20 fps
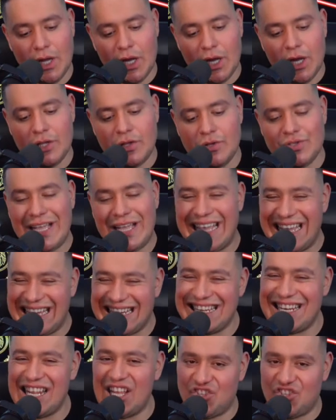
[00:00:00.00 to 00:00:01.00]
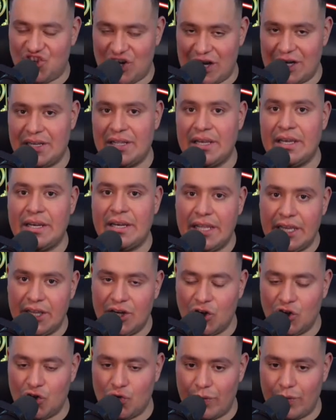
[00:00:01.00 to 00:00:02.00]
There's a hidden agenda and
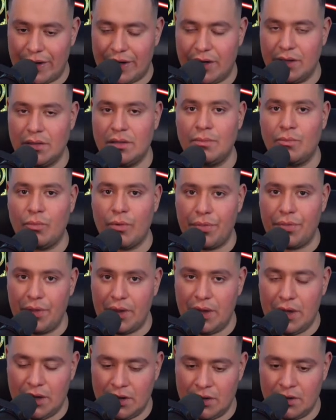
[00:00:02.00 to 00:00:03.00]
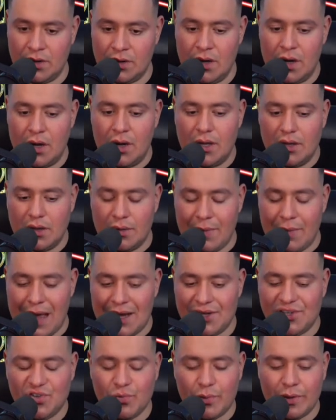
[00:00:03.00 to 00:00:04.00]
hidden curriculum within the
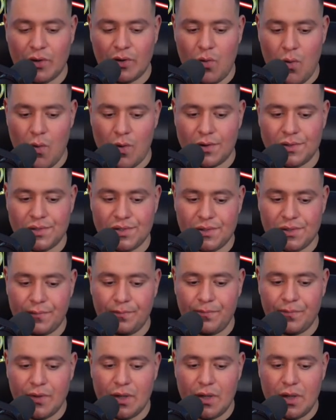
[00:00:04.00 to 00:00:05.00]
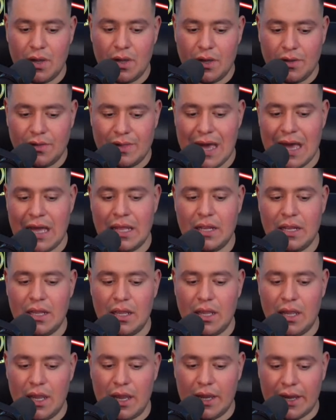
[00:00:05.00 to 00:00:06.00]
mastering course that
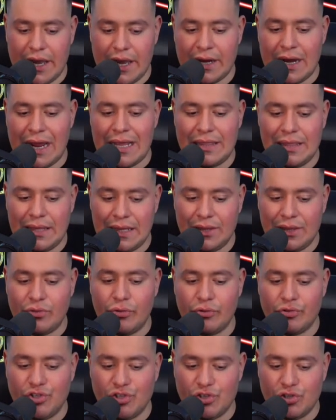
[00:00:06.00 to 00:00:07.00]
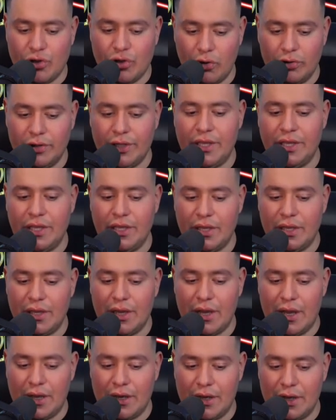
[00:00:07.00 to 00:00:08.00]
again i think they're slowly
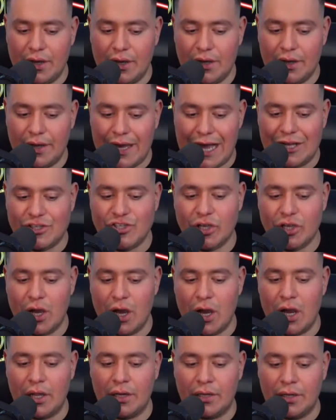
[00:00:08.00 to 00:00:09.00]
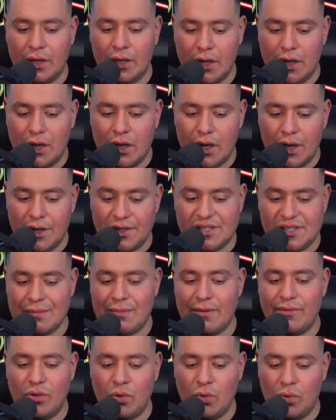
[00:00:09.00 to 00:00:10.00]
catching on and some
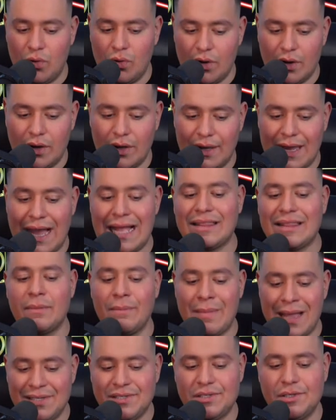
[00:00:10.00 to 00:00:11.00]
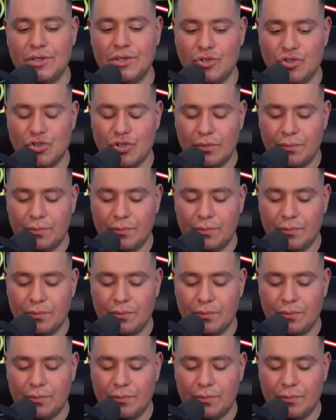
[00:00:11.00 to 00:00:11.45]
of you got the message